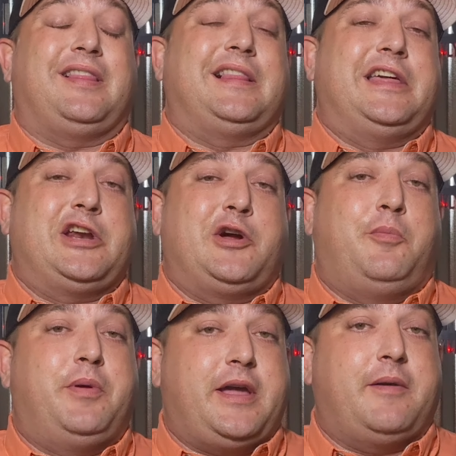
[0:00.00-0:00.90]
little
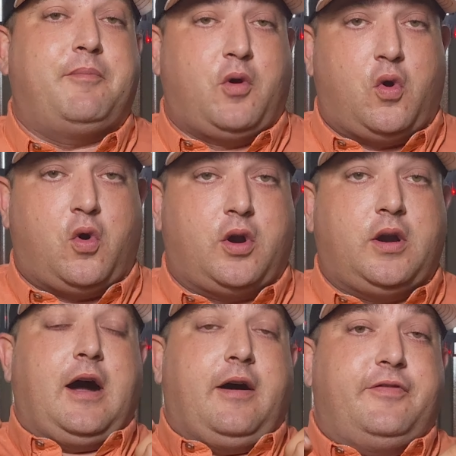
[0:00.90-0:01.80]
bit more
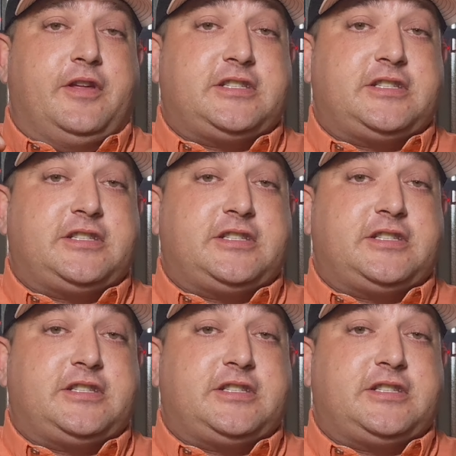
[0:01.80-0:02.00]
of the